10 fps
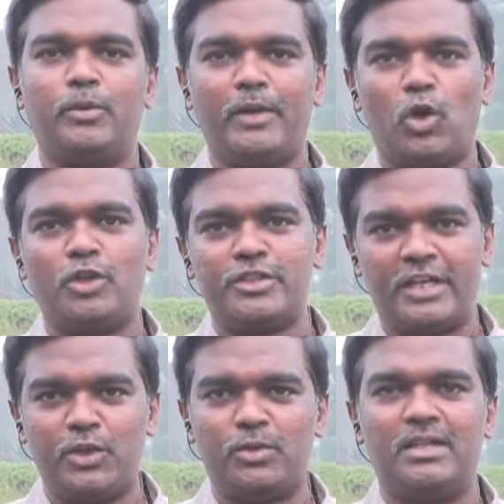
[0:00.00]
to be launched
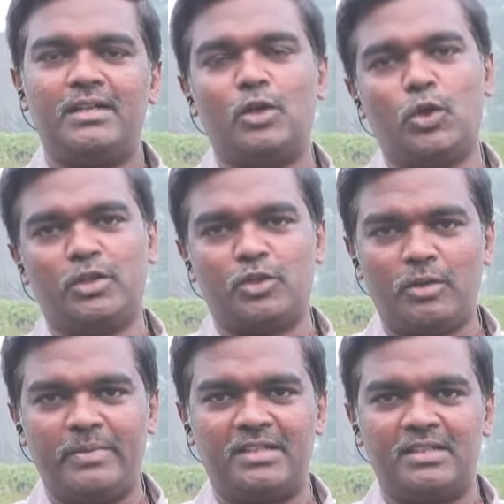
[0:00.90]
into the low Earth
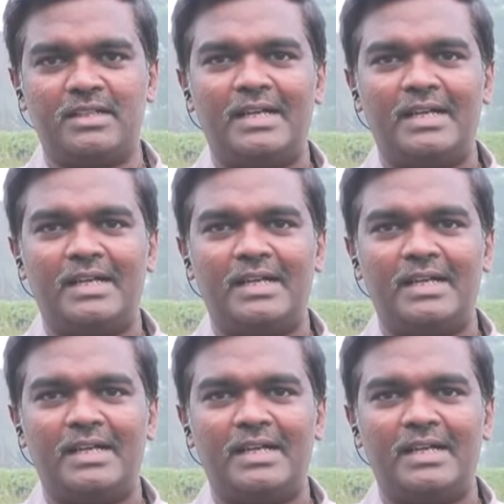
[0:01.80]
orbit,